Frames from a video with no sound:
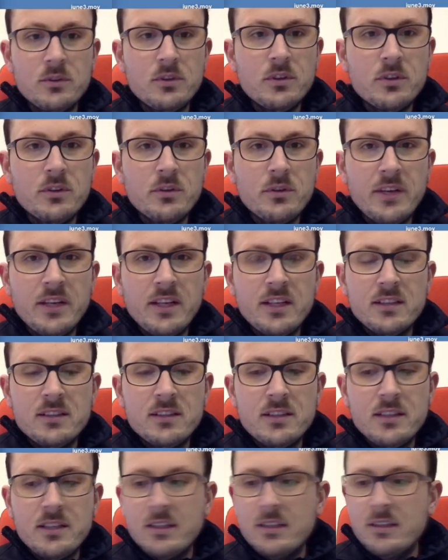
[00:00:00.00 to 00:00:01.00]
do the
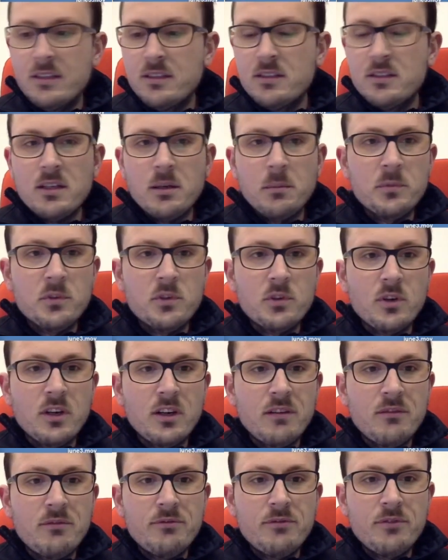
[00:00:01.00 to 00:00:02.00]
Transcend jump
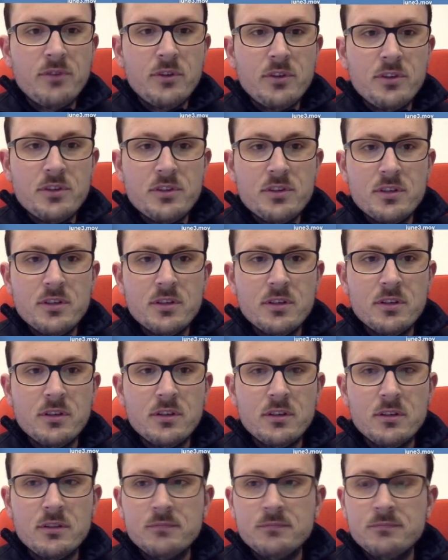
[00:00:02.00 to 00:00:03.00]
drive first.
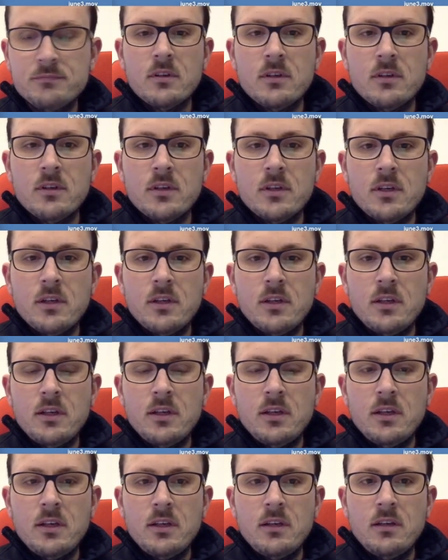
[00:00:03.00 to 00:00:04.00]

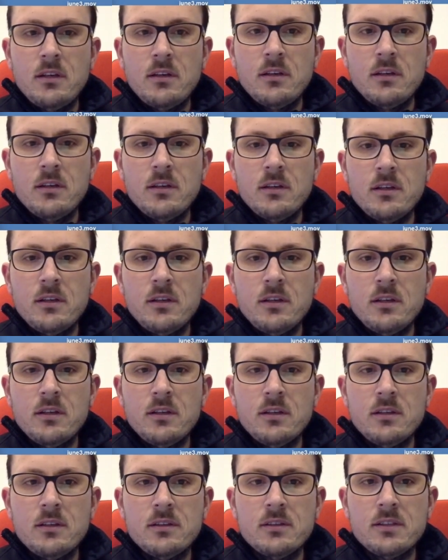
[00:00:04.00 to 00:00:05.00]
Okay,
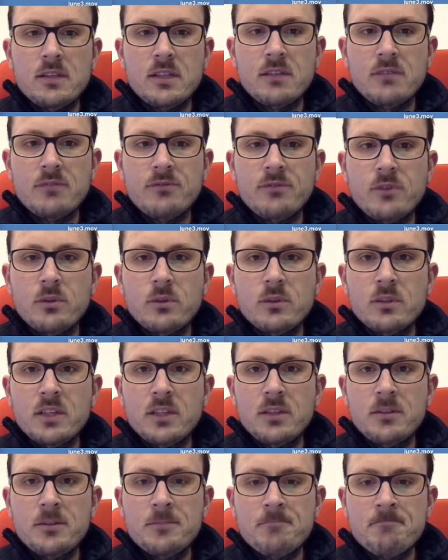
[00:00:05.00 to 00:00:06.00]
here's our
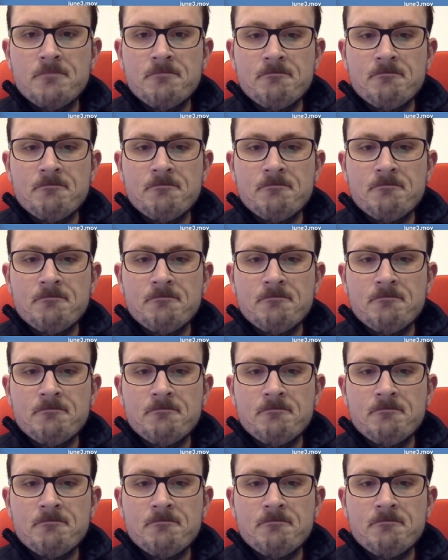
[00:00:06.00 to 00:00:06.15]
folder.